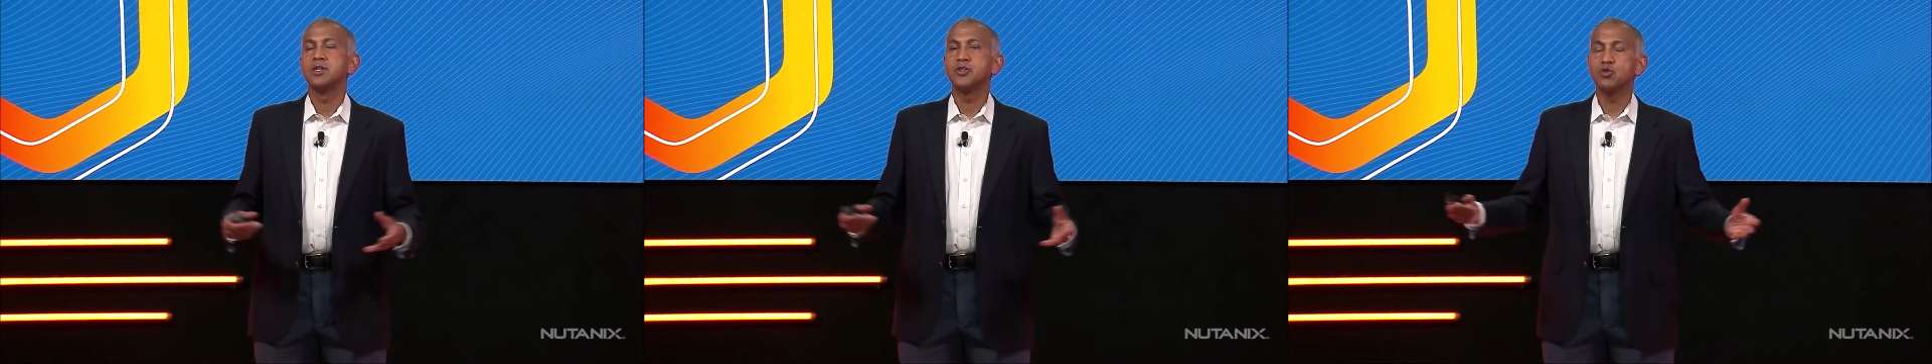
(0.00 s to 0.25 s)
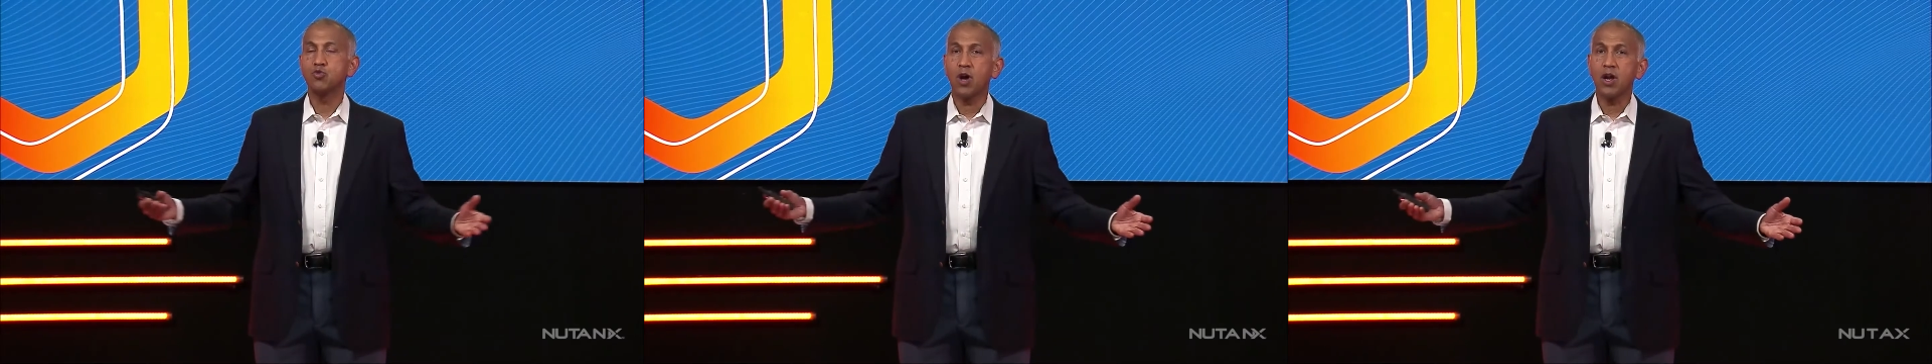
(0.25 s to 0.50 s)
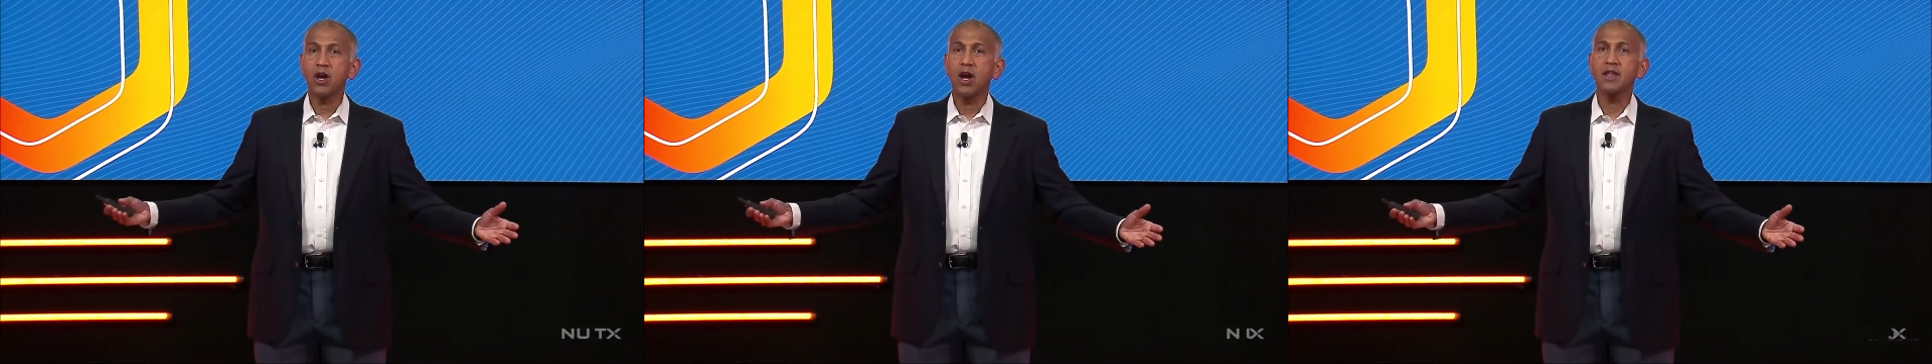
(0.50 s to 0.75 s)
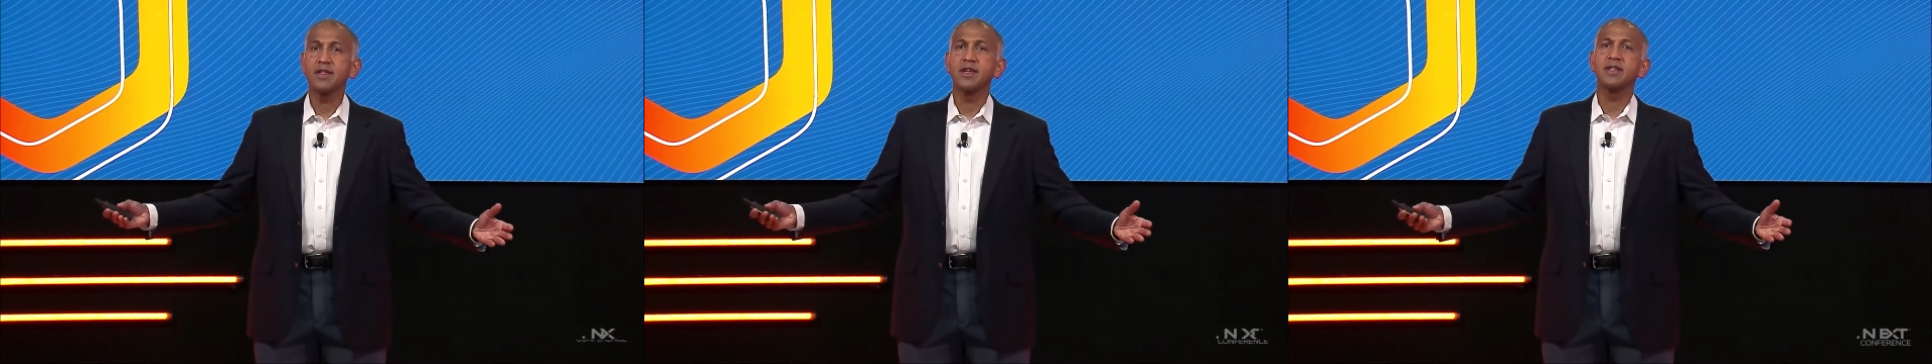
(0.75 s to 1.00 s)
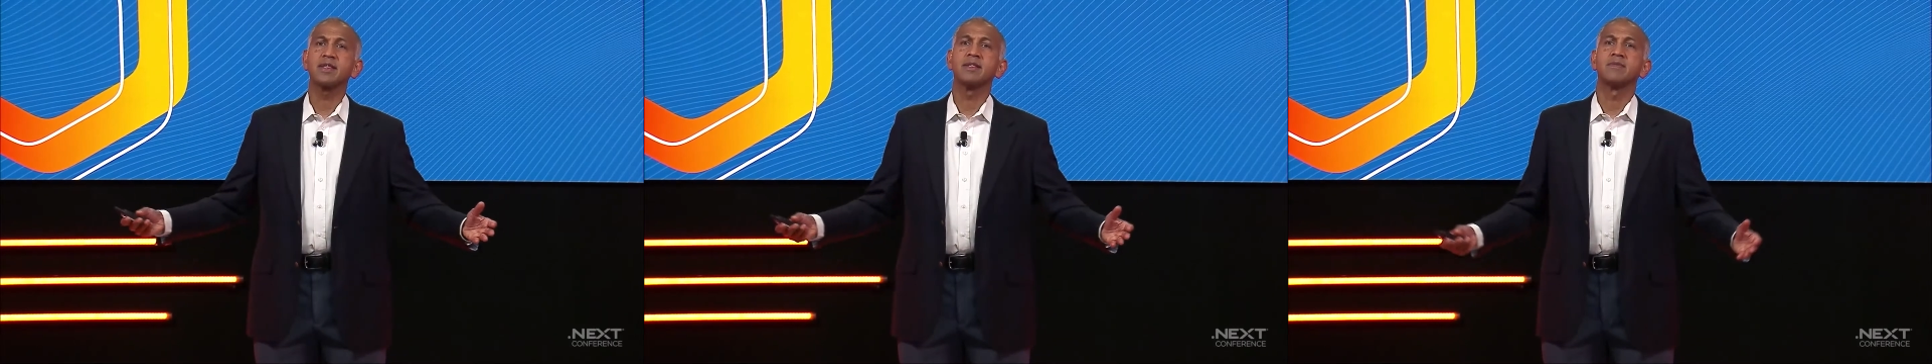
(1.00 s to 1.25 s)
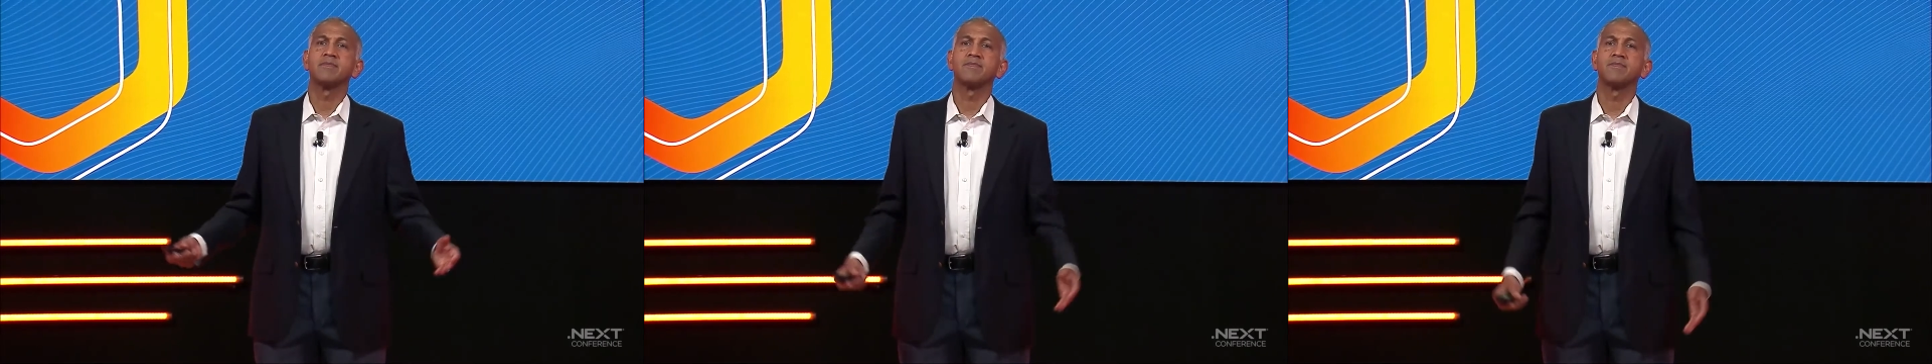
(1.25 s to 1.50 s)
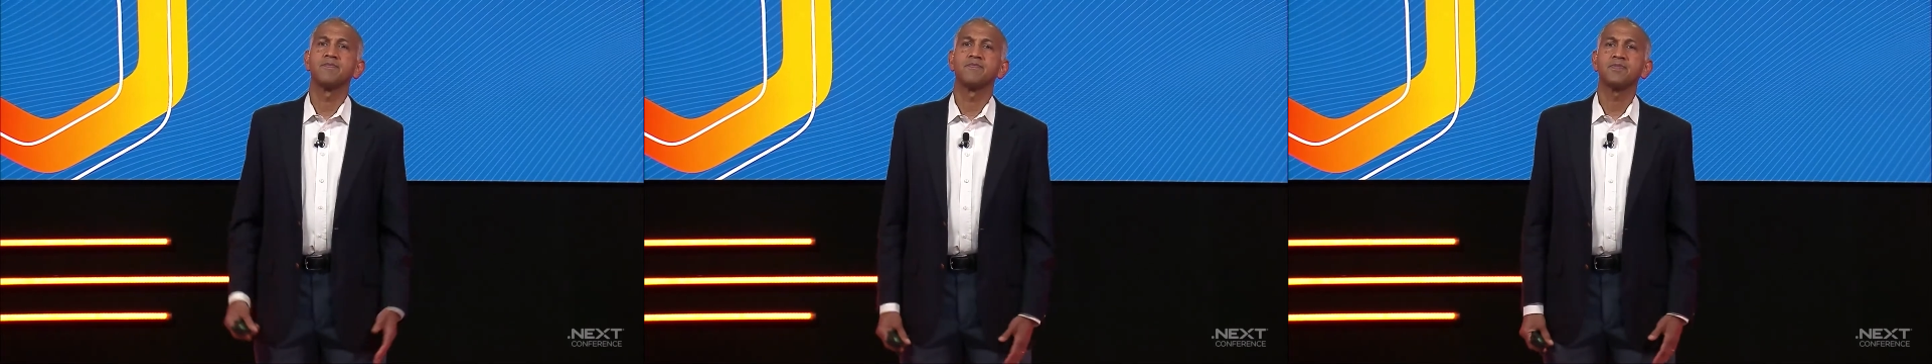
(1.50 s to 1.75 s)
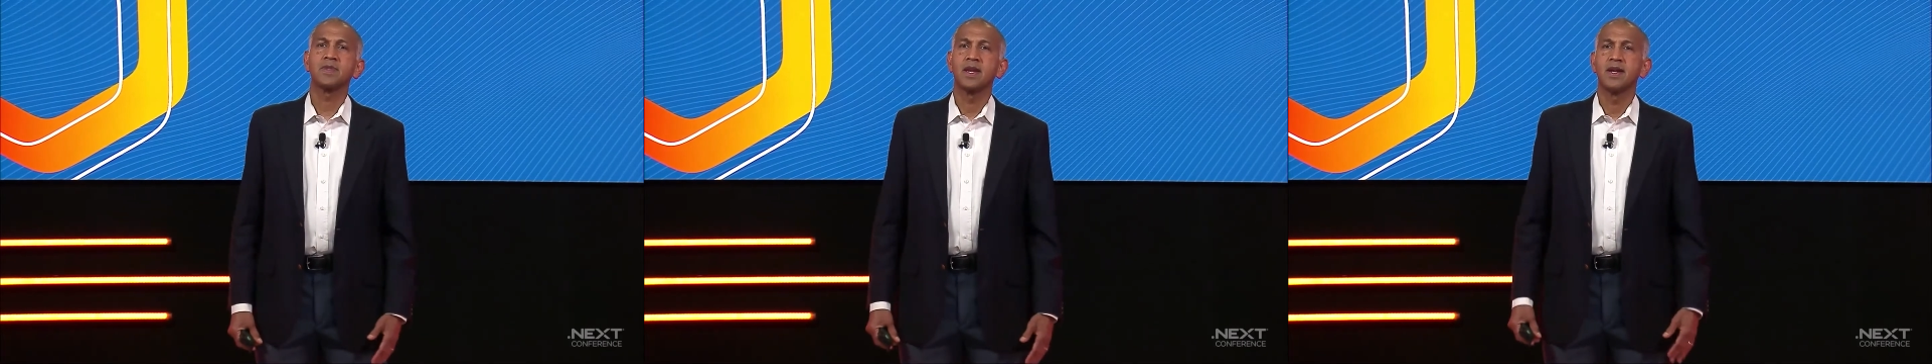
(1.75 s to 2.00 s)
Throughout all of this,
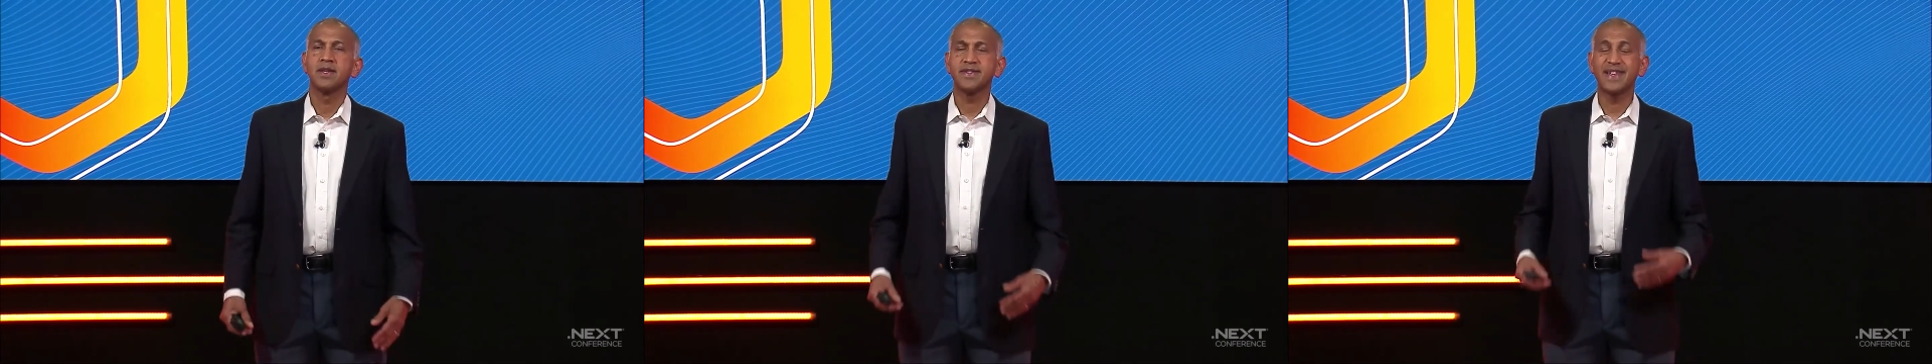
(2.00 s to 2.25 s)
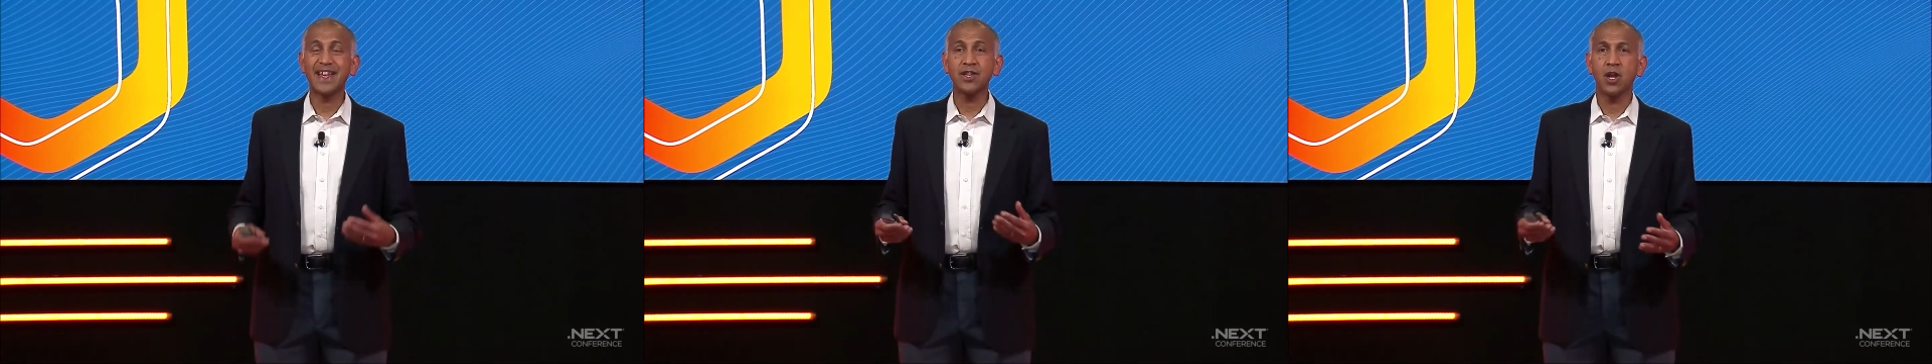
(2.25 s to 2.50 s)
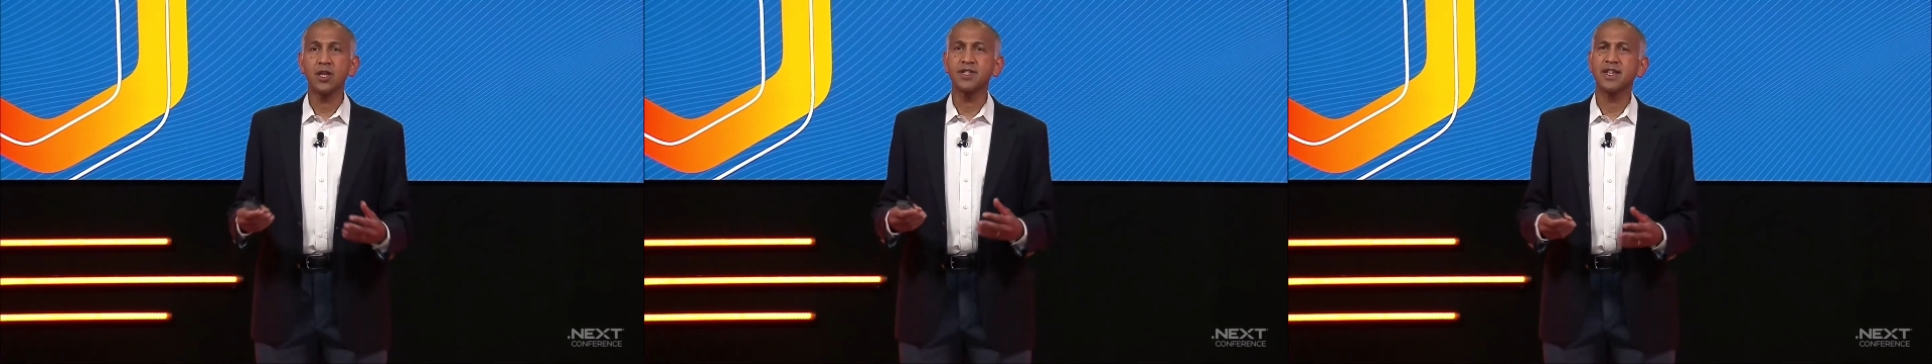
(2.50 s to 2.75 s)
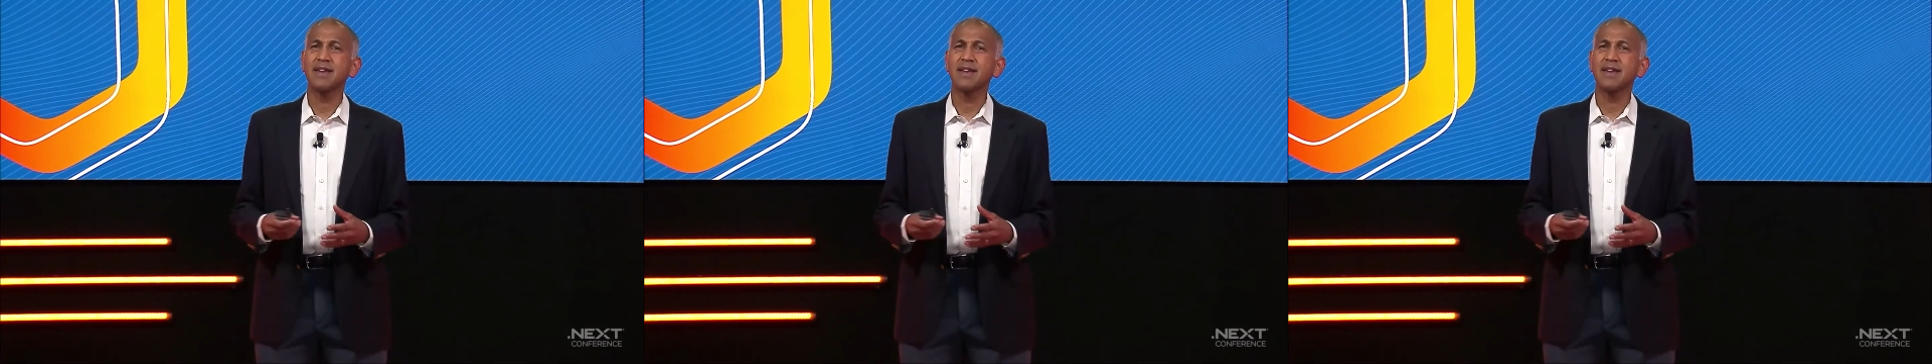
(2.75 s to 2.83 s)
technology